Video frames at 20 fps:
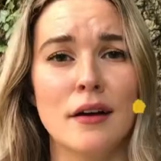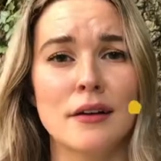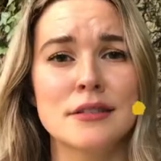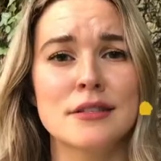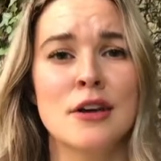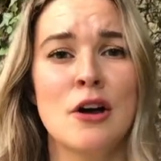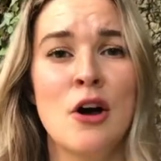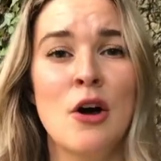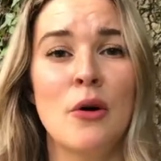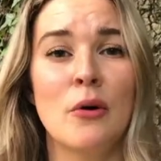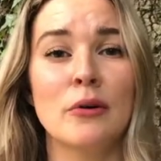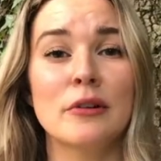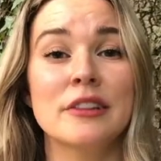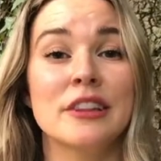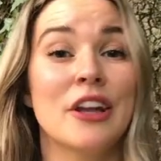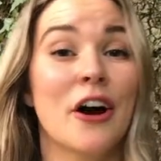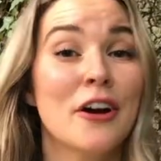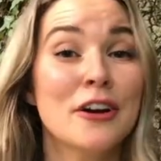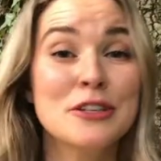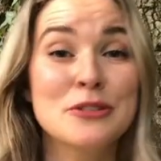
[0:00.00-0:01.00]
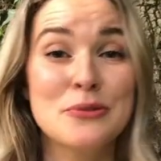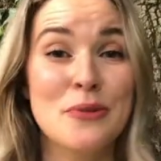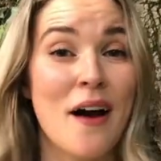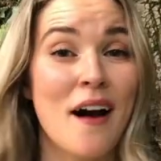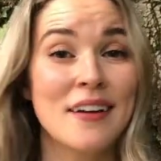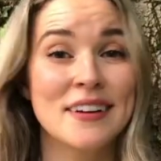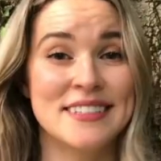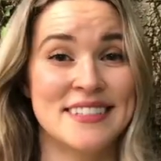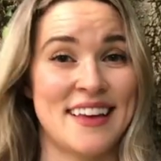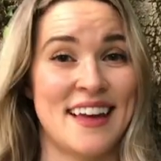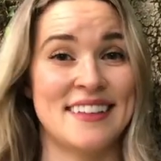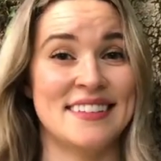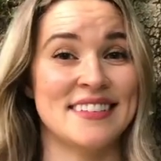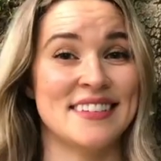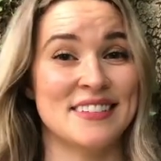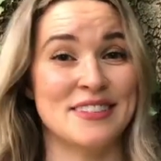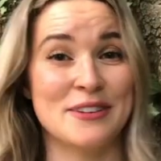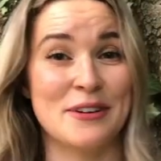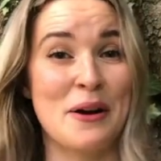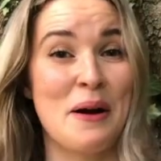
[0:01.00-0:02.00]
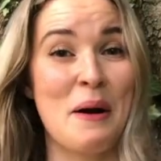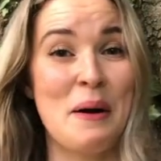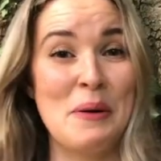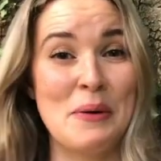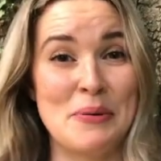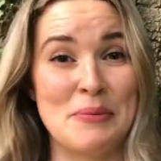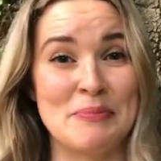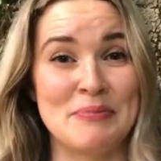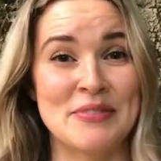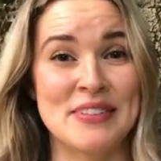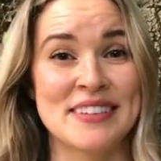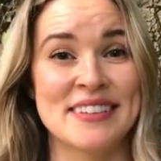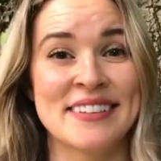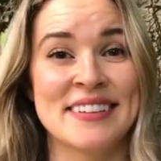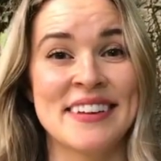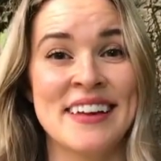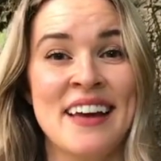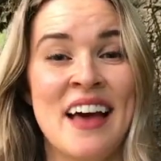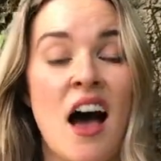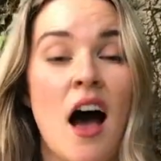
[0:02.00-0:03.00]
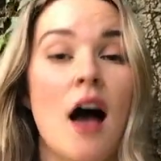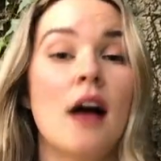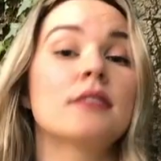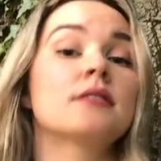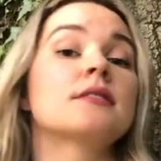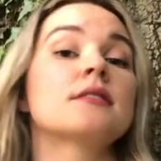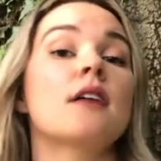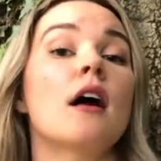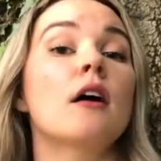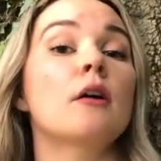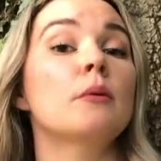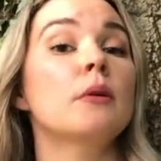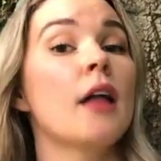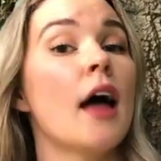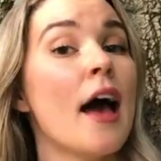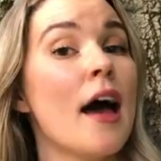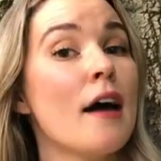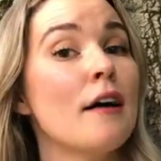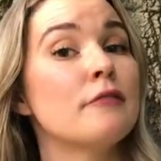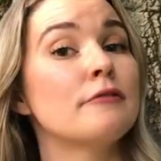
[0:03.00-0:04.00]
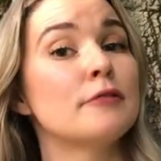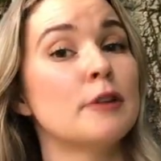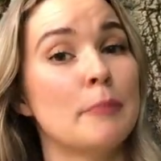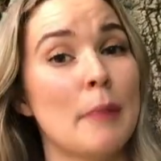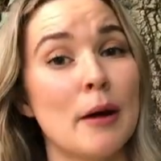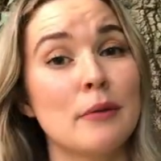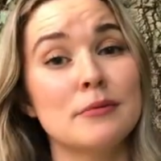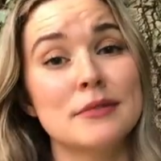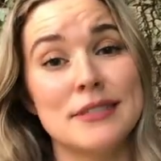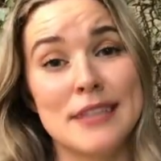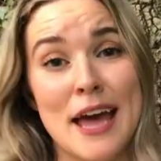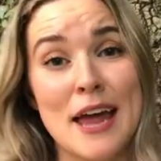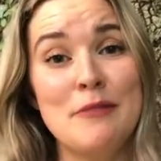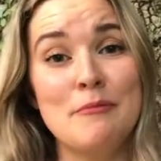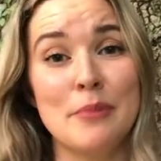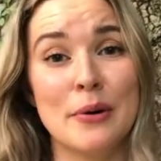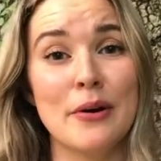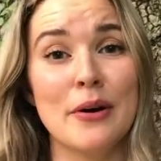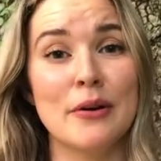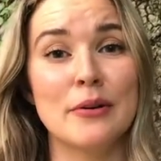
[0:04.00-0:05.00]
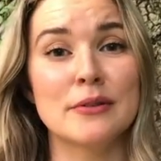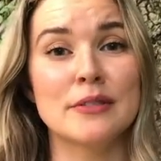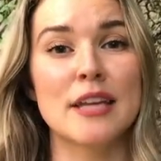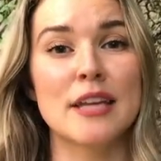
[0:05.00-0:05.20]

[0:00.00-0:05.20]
logs, or large rock dens as their homes. A skunk will have about 10